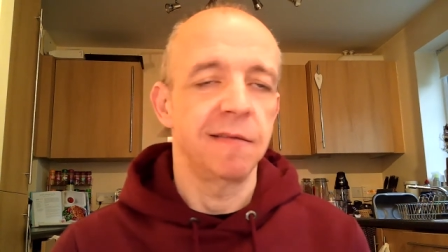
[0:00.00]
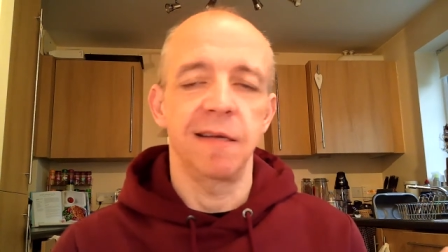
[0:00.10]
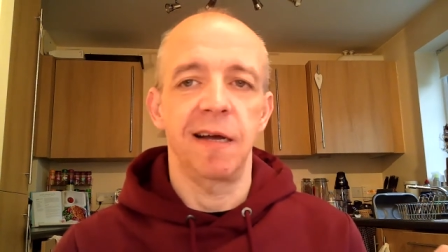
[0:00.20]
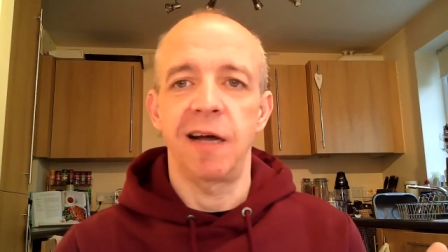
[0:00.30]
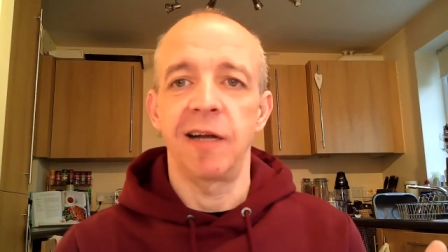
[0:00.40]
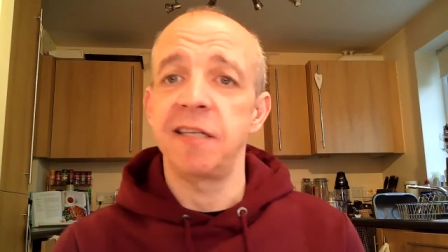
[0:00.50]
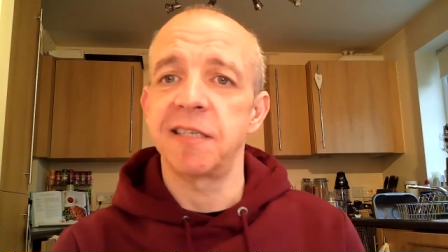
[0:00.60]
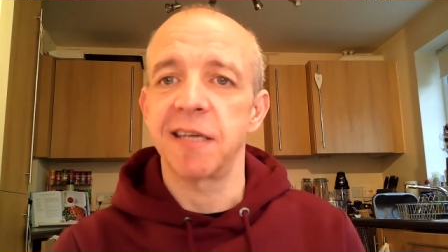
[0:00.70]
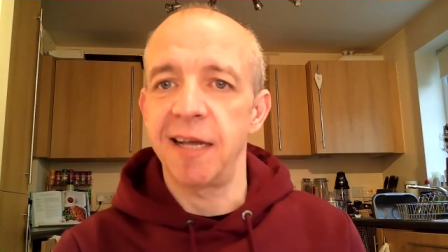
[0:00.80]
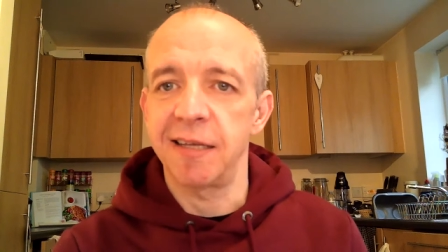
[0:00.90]
I need
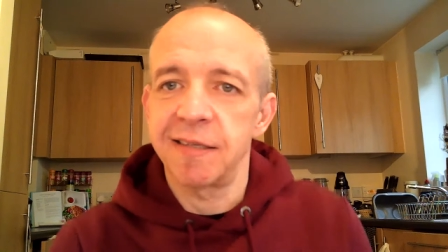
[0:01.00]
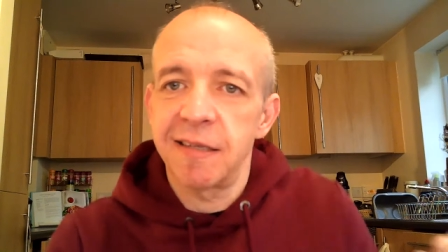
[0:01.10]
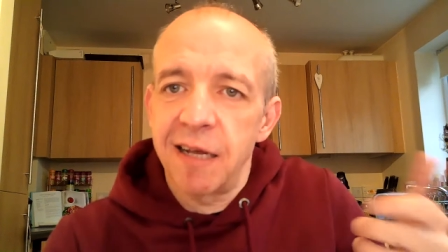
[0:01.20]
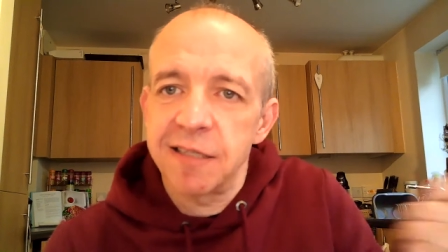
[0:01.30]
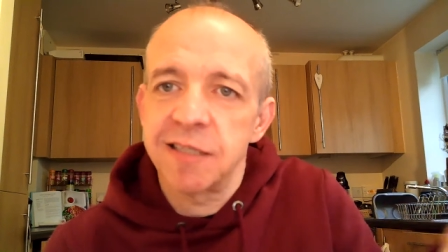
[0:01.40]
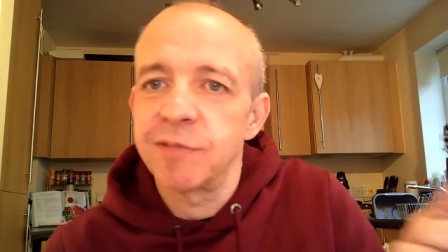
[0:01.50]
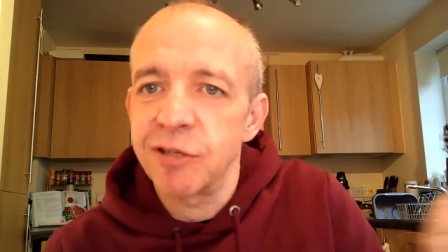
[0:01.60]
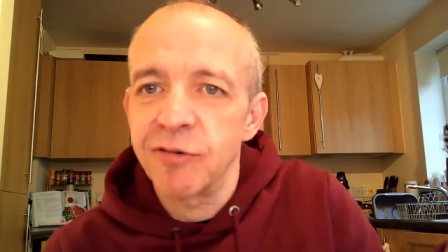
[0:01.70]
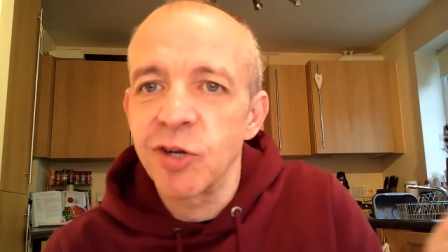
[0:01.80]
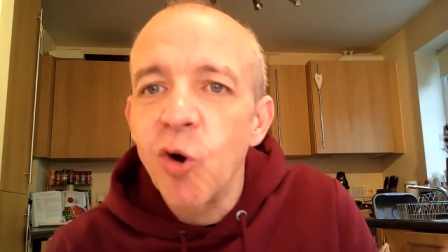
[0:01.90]
to get like, some
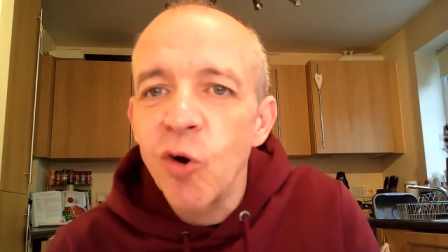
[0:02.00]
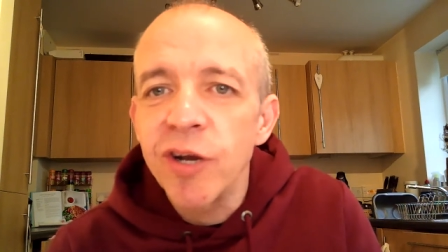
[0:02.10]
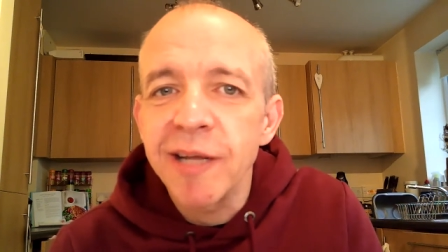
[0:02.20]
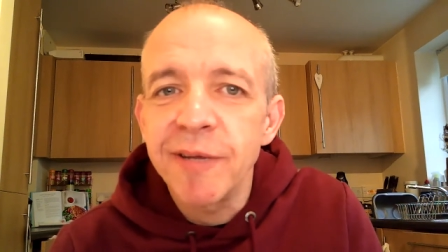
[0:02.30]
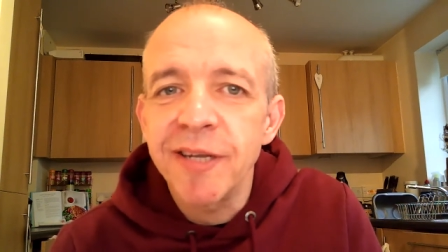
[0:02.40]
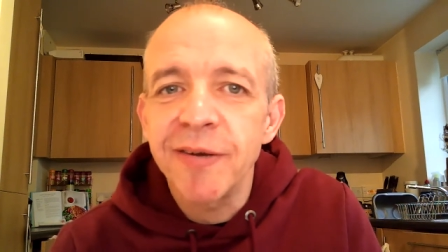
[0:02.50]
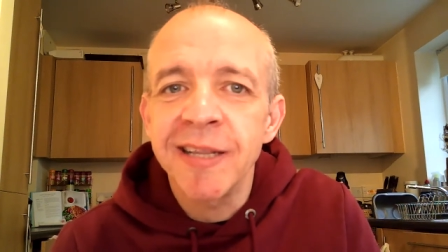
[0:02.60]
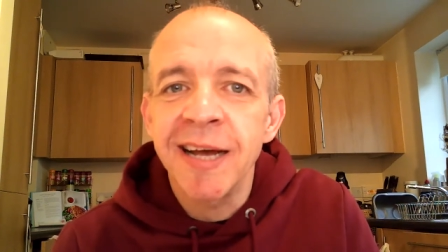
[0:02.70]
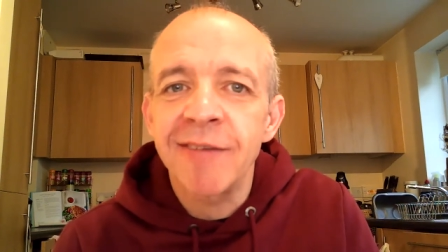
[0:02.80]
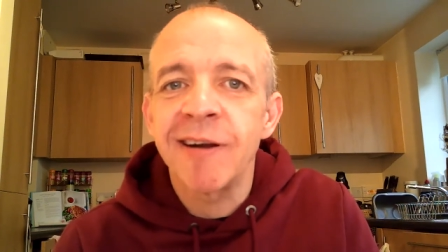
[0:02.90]
sort of recording of me
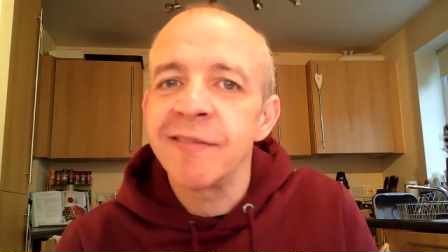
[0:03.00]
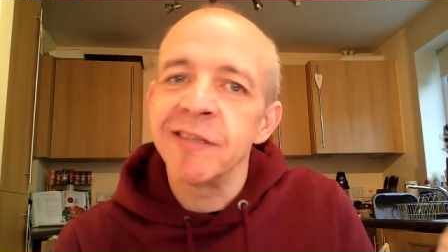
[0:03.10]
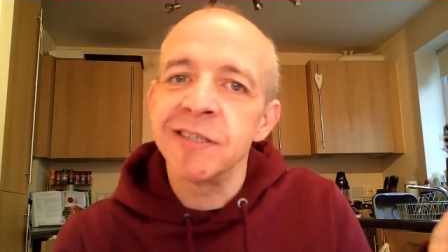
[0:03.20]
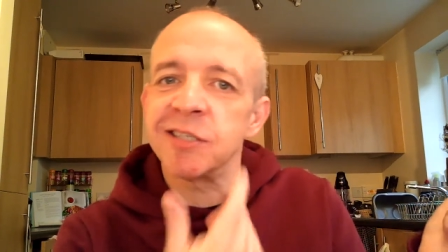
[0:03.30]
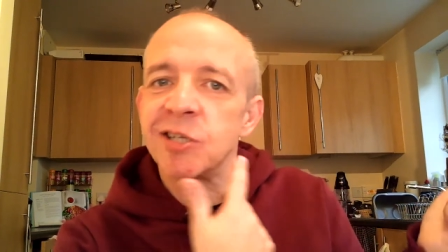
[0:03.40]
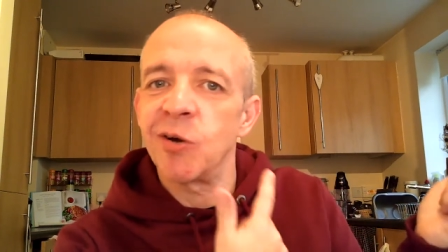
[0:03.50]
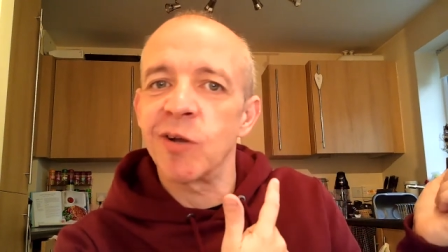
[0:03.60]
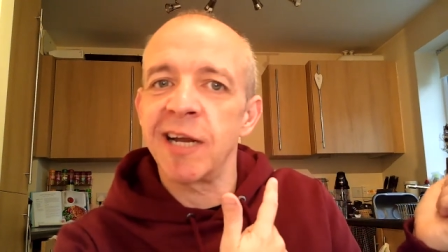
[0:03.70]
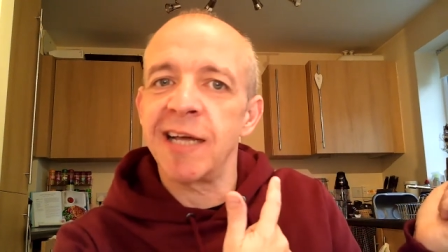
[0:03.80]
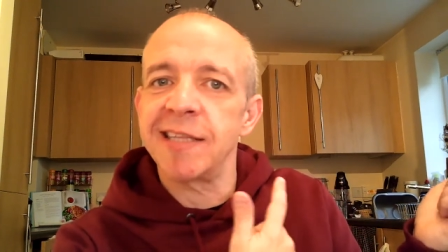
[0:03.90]
doing that rather than just
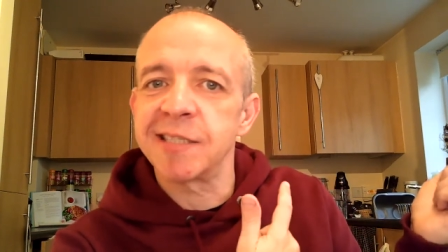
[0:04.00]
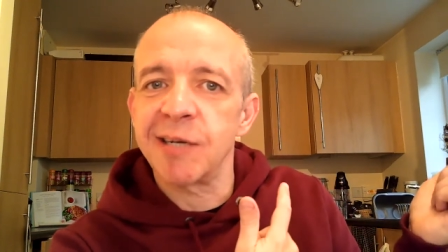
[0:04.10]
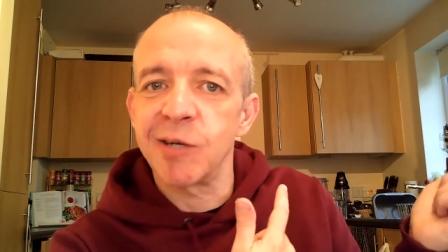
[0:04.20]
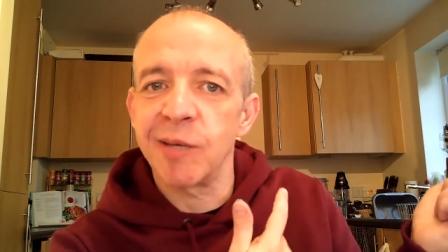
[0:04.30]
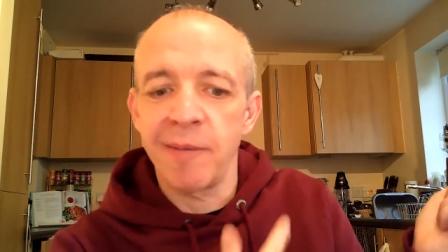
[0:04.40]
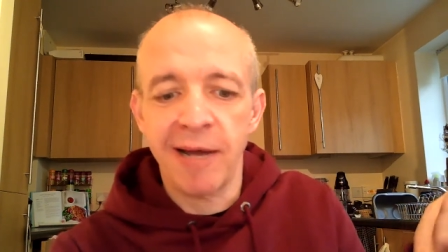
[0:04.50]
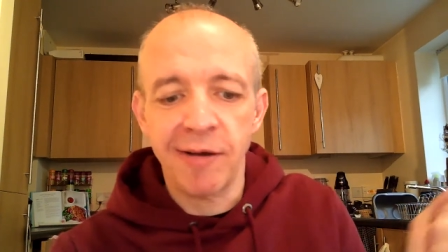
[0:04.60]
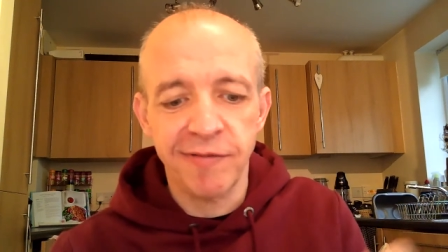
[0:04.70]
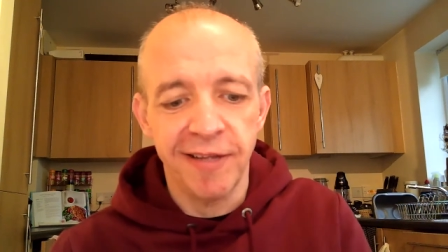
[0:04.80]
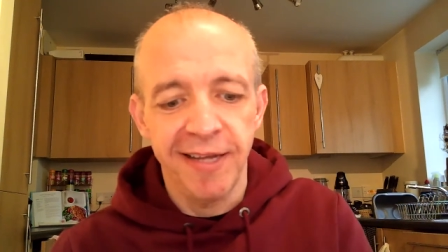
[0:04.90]
talking out the soul in my
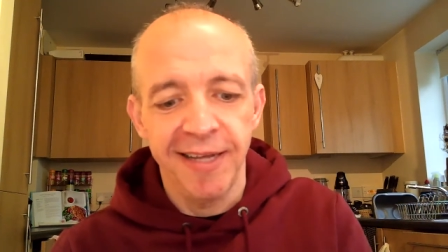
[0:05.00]
mouth.